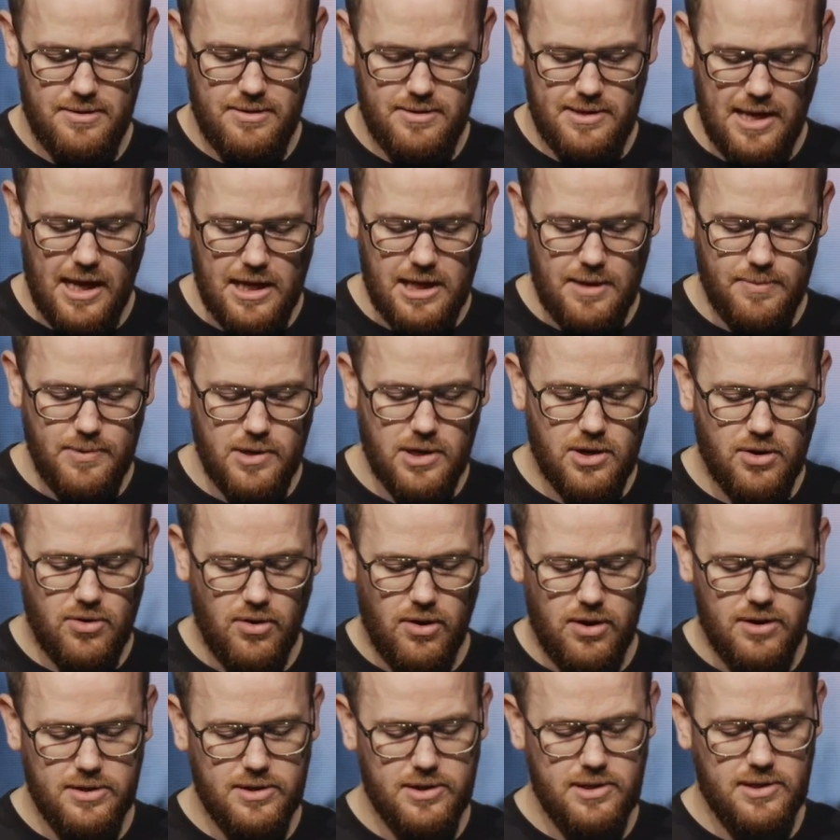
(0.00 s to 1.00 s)
Take up your
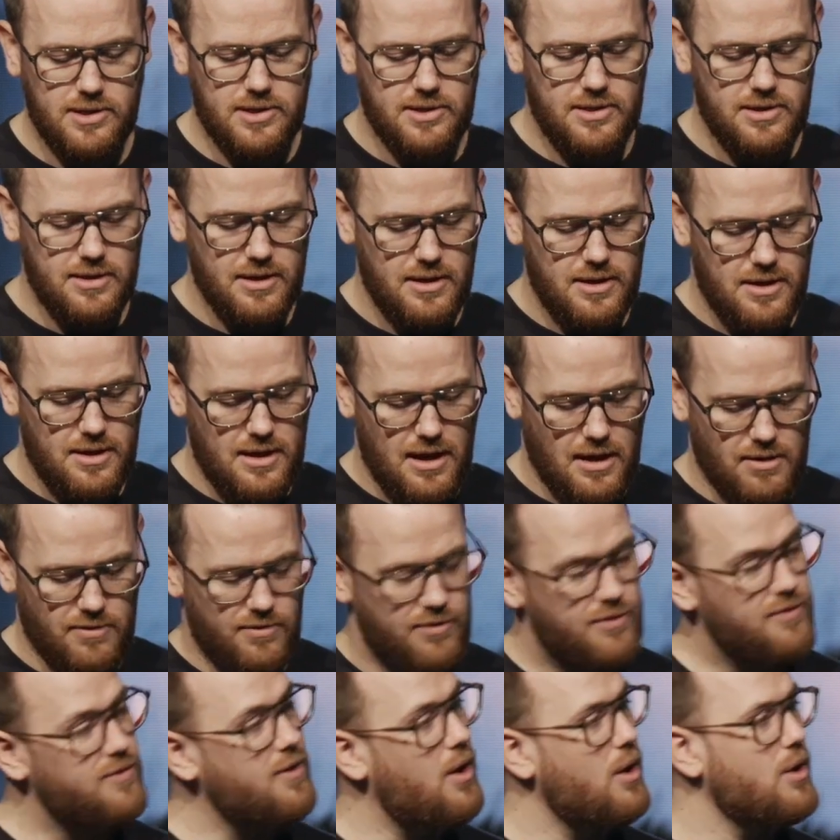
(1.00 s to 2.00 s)
cross and
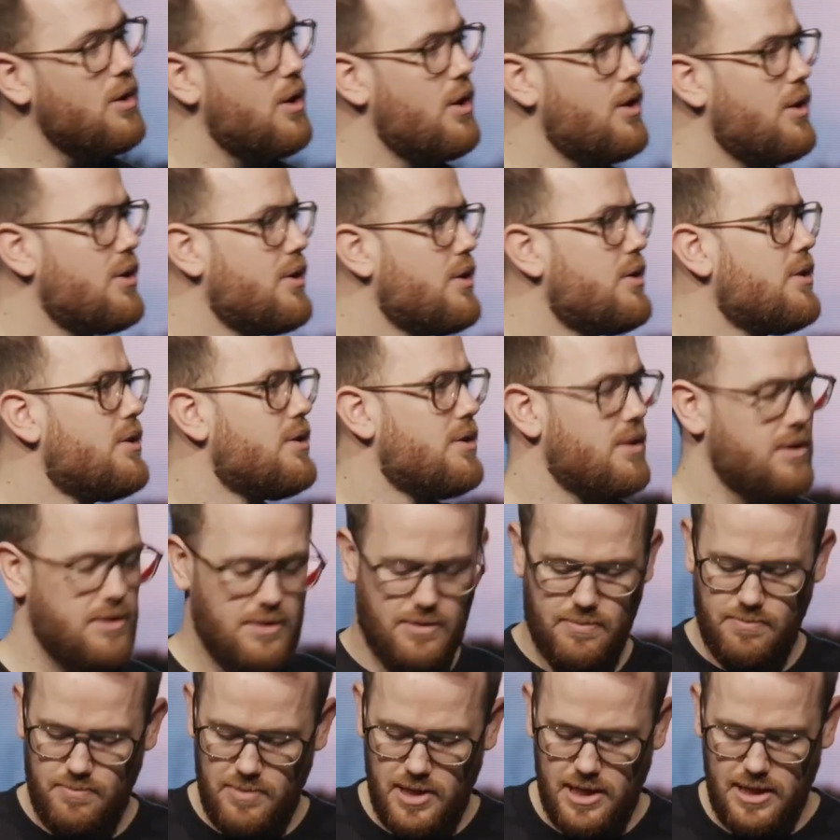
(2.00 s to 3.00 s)
follow
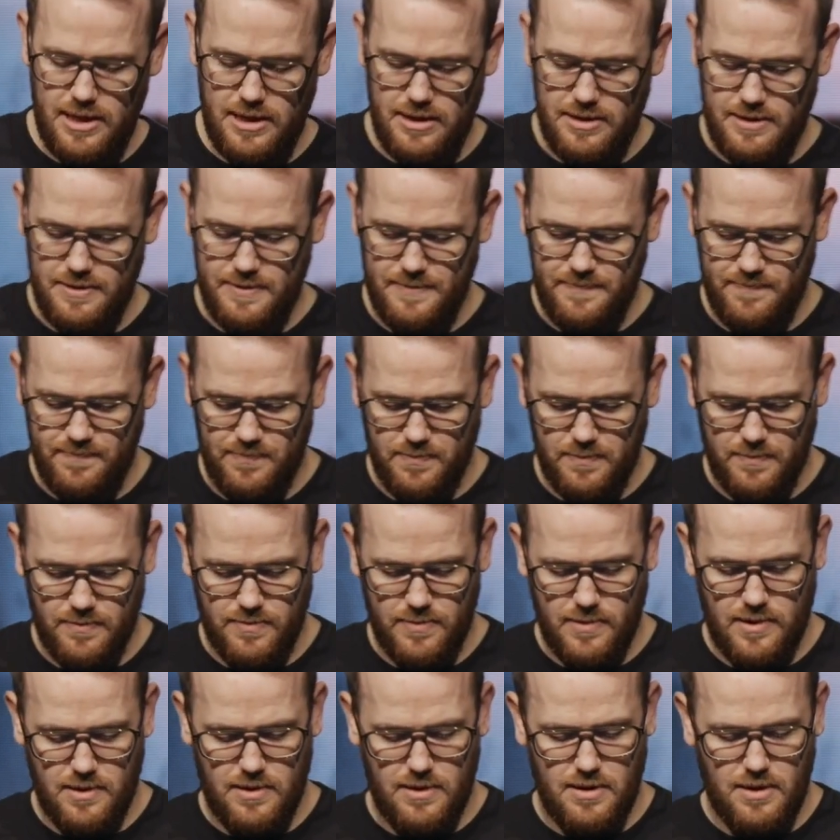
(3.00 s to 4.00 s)
me.
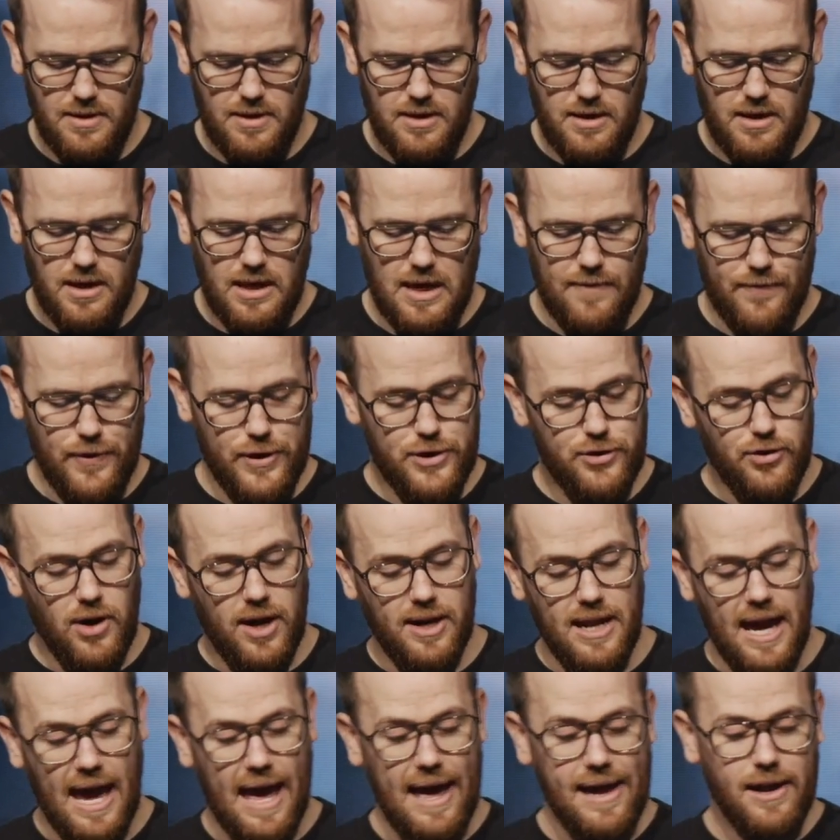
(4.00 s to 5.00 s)
If you try
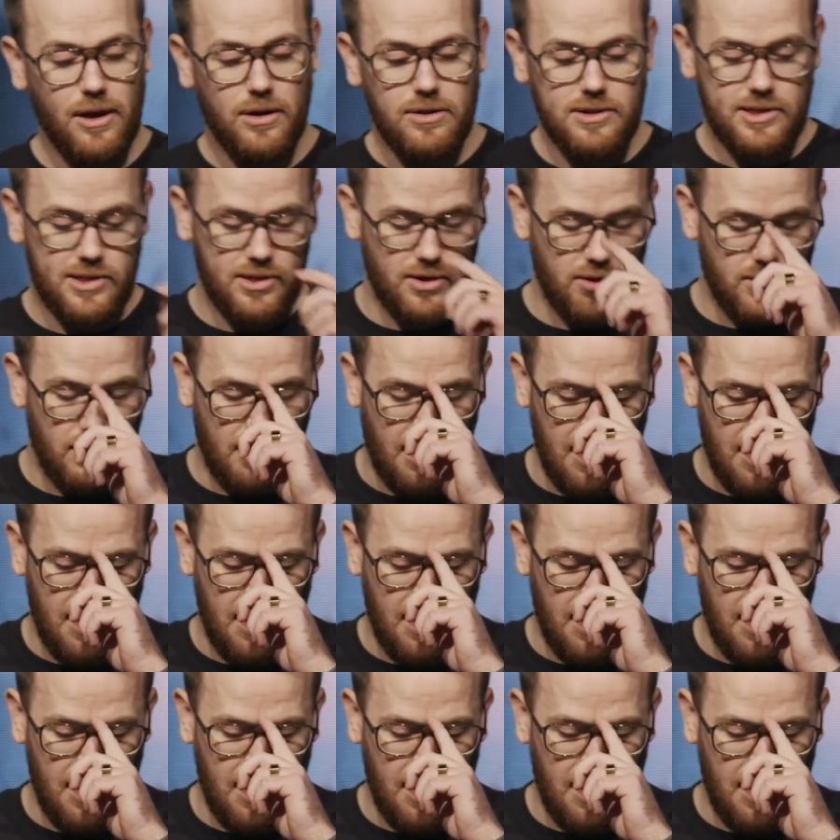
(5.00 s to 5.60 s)
to hang on to your